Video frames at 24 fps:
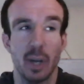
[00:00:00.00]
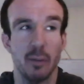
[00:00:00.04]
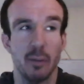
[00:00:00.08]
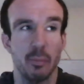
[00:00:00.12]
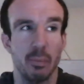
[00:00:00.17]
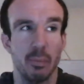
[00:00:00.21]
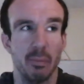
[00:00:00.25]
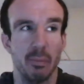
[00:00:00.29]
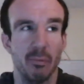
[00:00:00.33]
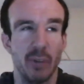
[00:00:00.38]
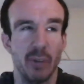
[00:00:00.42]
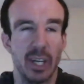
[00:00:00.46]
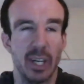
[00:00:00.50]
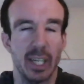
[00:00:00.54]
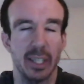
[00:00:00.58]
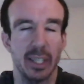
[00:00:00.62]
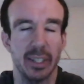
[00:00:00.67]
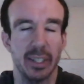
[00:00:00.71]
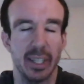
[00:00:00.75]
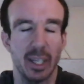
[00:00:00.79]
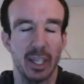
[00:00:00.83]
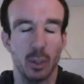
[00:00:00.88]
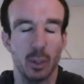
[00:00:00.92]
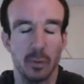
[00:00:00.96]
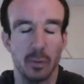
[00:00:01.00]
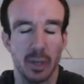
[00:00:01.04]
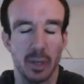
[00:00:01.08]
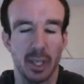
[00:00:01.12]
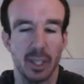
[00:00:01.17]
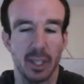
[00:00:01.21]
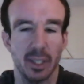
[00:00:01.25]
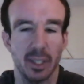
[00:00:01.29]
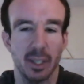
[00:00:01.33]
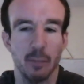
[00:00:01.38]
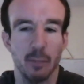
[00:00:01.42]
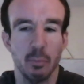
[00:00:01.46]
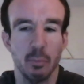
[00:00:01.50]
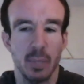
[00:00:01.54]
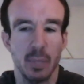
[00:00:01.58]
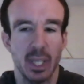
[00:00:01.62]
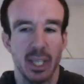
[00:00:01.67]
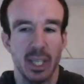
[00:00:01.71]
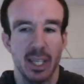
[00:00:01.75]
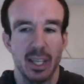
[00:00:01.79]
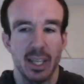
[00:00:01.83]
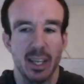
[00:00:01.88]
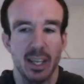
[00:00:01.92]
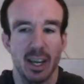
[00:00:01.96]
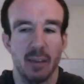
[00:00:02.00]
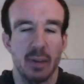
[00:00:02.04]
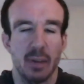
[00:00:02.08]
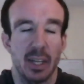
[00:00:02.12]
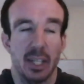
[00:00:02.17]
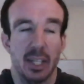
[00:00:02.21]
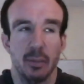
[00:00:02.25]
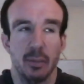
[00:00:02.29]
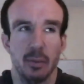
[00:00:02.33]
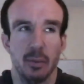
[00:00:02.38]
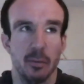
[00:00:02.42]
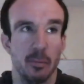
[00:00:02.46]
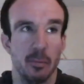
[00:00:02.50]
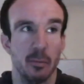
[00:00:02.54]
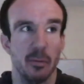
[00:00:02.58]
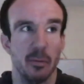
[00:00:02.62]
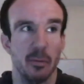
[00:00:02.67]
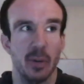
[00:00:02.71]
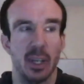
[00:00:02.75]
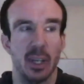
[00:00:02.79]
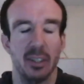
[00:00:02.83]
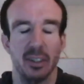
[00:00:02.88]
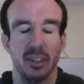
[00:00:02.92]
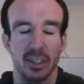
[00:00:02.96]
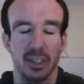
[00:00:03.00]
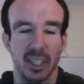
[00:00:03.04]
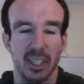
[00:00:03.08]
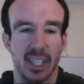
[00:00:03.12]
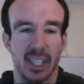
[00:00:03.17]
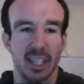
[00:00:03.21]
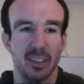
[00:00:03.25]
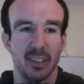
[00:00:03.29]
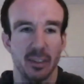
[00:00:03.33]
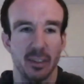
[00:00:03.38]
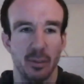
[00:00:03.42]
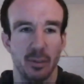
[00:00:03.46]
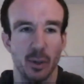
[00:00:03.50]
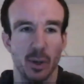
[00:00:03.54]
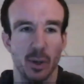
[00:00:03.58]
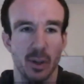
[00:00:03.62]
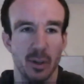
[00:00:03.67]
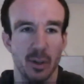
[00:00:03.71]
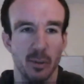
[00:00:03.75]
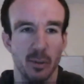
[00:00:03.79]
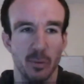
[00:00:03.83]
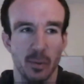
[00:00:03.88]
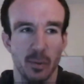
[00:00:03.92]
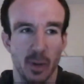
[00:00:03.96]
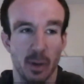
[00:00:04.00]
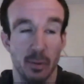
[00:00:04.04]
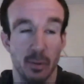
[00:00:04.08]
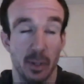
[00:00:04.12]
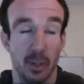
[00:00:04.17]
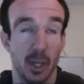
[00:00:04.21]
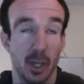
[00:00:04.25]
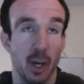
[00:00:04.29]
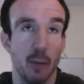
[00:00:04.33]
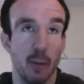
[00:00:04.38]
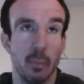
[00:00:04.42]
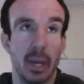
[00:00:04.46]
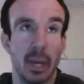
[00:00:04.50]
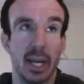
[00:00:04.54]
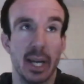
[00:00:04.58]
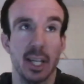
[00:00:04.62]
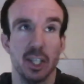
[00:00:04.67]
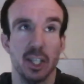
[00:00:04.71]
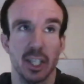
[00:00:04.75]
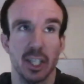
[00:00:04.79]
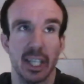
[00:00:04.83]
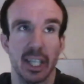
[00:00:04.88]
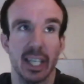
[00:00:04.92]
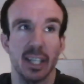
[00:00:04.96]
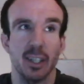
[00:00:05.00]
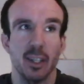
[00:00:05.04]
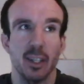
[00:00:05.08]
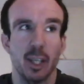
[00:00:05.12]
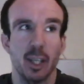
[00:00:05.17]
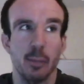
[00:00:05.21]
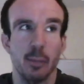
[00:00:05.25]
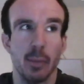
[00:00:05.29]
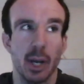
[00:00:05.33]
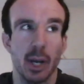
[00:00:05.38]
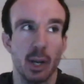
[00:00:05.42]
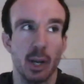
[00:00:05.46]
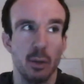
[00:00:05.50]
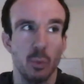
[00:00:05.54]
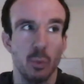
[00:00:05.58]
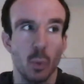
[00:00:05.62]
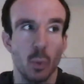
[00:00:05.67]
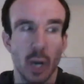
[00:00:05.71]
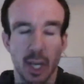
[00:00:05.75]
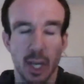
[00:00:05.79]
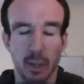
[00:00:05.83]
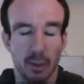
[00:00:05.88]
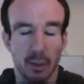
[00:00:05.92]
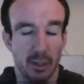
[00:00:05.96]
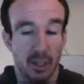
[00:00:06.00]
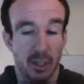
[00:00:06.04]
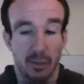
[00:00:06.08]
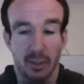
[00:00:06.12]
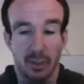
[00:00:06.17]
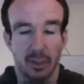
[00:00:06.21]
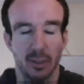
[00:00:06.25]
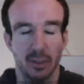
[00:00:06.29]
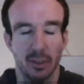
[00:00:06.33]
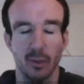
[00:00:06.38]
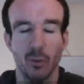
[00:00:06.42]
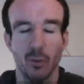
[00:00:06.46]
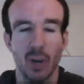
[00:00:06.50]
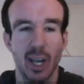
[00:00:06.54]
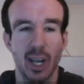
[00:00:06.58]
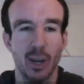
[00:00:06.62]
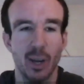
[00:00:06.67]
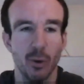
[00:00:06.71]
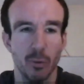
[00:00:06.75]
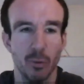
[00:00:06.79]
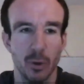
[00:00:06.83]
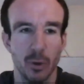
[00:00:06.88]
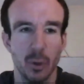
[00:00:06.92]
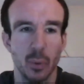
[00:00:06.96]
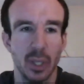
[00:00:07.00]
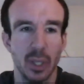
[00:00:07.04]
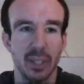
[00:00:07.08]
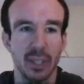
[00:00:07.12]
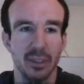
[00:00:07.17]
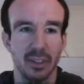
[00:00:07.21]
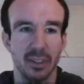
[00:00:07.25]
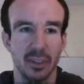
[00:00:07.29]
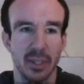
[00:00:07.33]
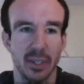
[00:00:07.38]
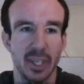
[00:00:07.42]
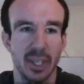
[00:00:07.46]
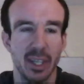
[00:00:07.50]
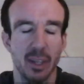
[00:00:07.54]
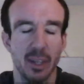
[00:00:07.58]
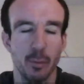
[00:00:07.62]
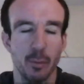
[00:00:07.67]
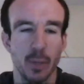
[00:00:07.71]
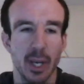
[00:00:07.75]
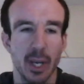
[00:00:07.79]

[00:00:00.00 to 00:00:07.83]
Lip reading: of really dealing with it. I've had it for 32 years. I'm managing it in my own way. I don't know if it's the right or wrong way to do it.